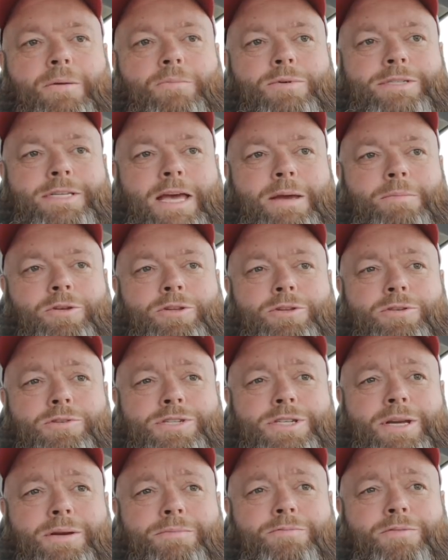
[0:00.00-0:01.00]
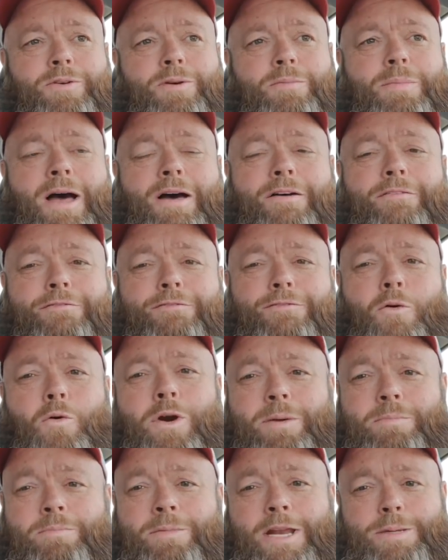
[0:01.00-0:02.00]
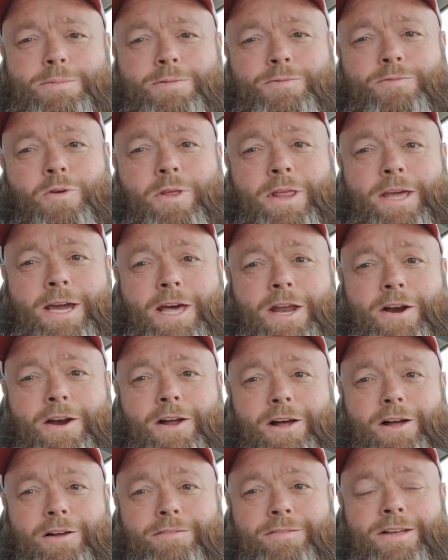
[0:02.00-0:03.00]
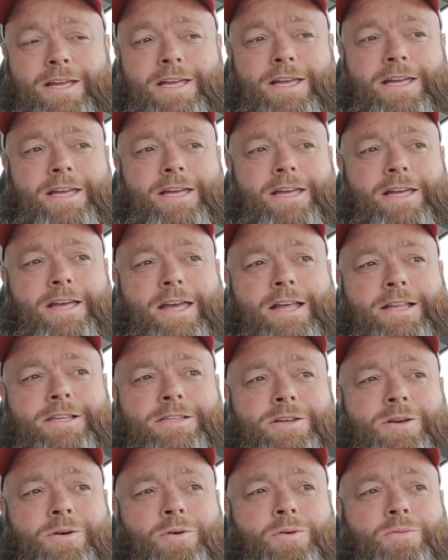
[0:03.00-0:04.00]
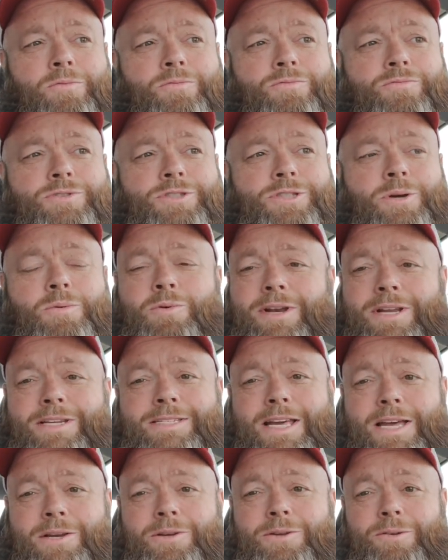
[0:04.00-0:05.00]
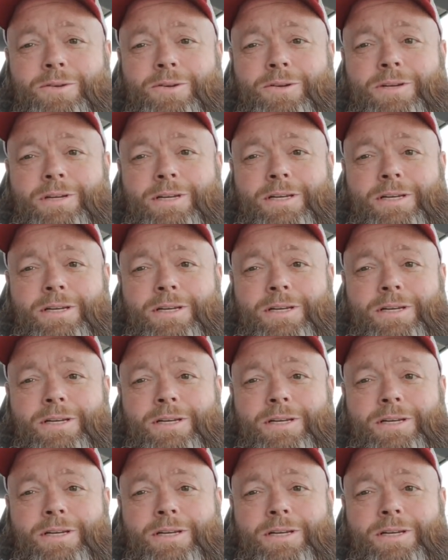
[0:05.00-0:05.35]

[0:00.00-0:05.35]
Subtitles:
was able to ship for about 40 minutes before they cut it off. And so what does that do?